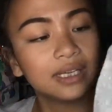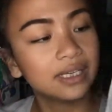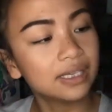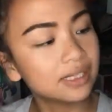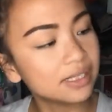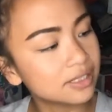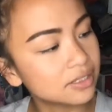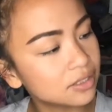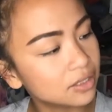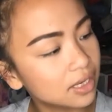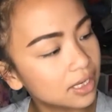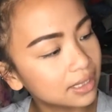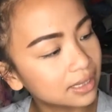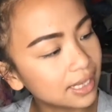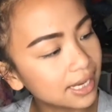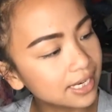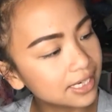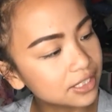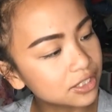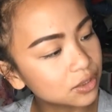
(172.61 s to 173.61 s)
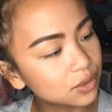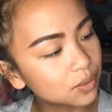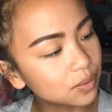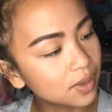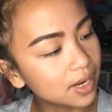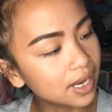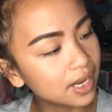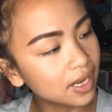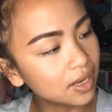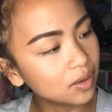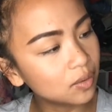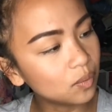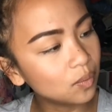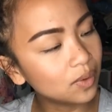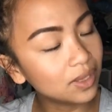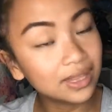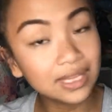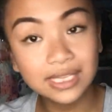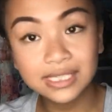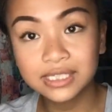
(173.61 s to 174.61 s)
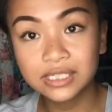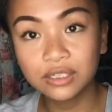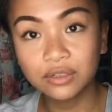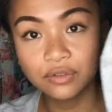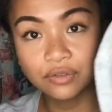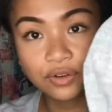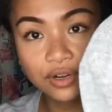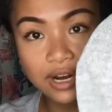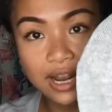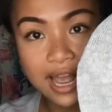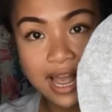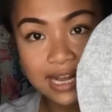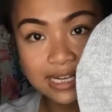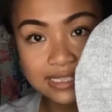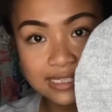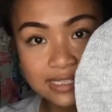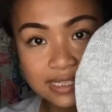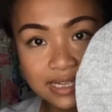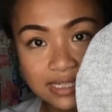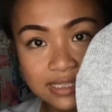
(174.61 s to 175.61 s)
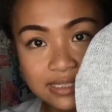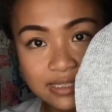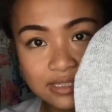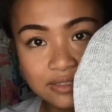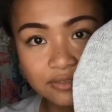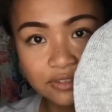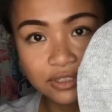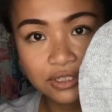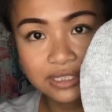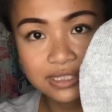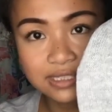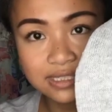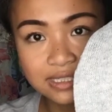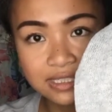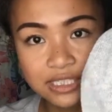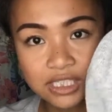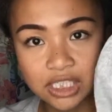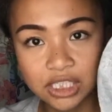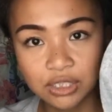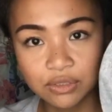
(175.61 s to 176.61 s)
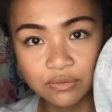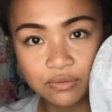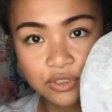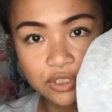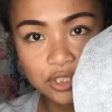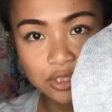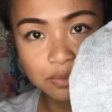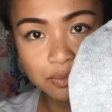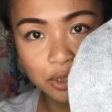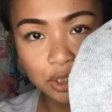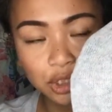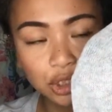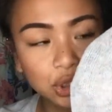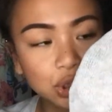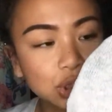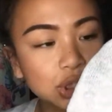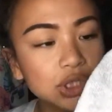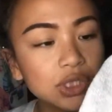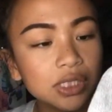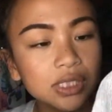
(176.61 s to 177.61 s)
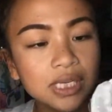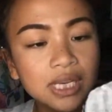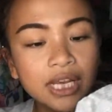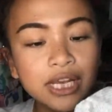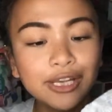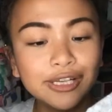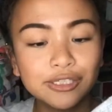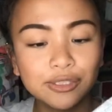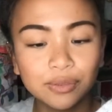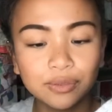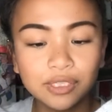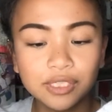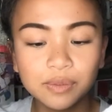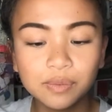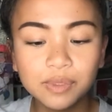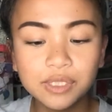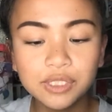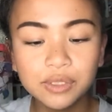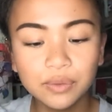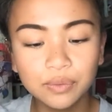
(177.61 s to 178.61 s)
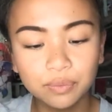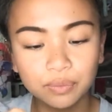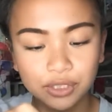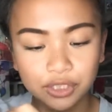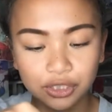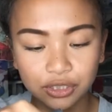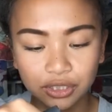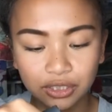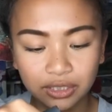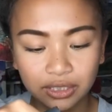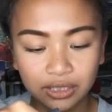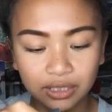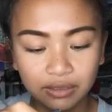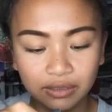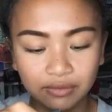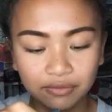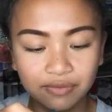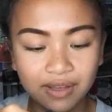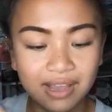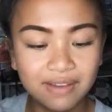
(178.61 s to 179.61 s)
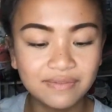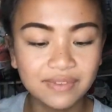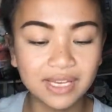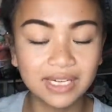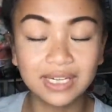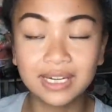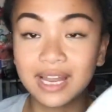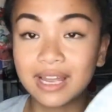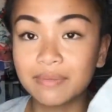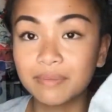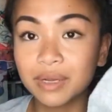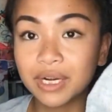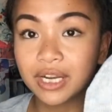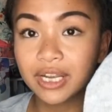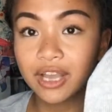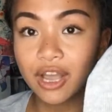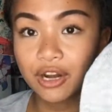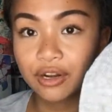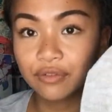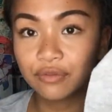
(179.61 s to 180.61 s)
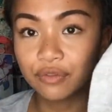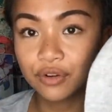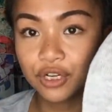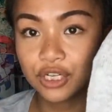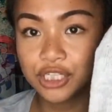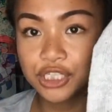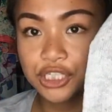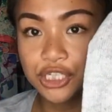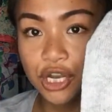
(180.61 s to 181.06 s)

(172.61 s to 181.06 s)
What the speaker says: It is a light gray with a silver accent, if you can see the silver sparkles. So this was originally $5.99, but I got it for a